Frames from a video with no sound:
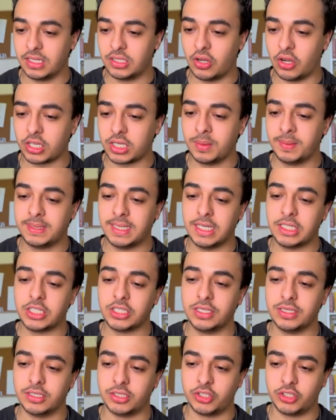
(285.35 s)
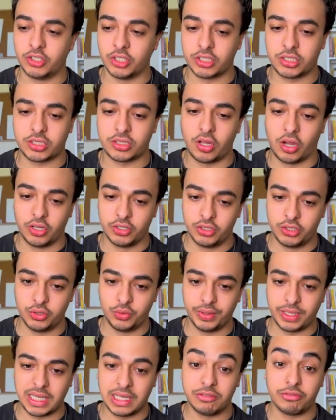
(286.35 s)
documentation is just not
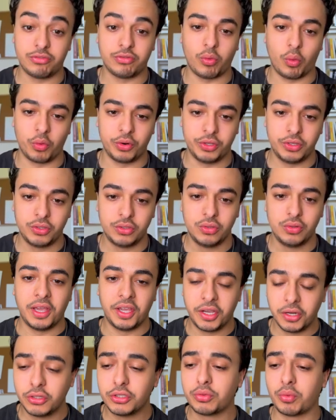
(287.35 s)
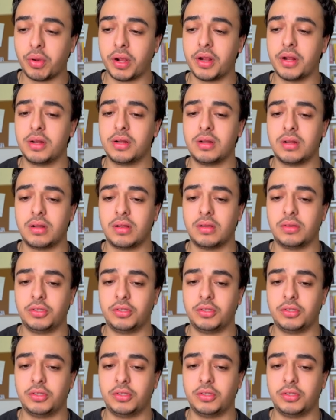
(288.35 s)
doing it for you here's where